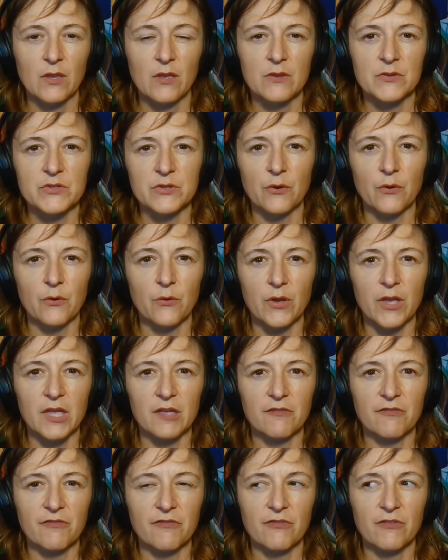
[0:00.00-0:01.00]
So
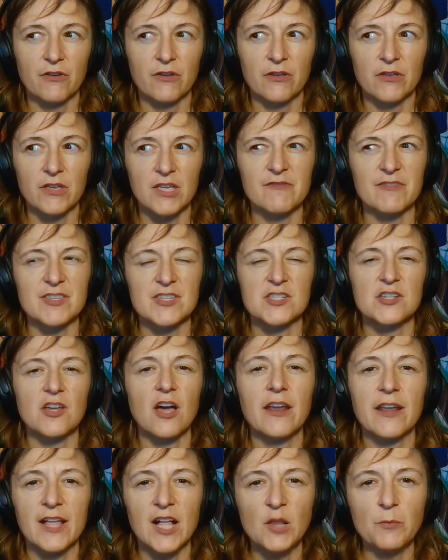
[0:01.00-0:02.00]
if it's
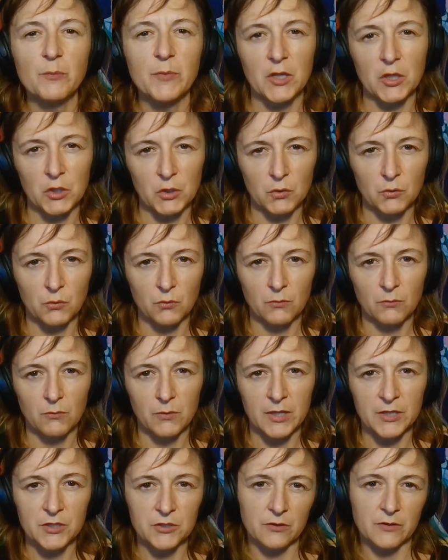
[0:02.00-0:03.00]
not helping you
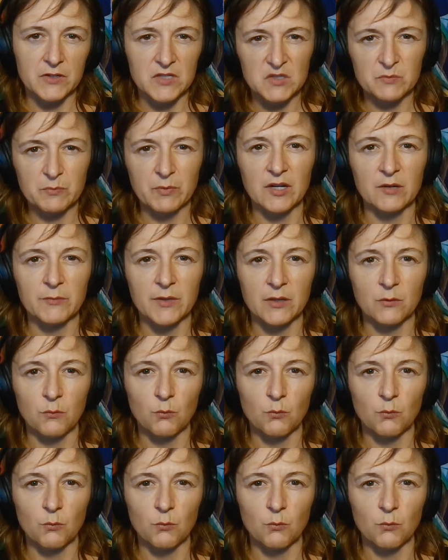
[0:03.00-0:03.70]
in your experiment,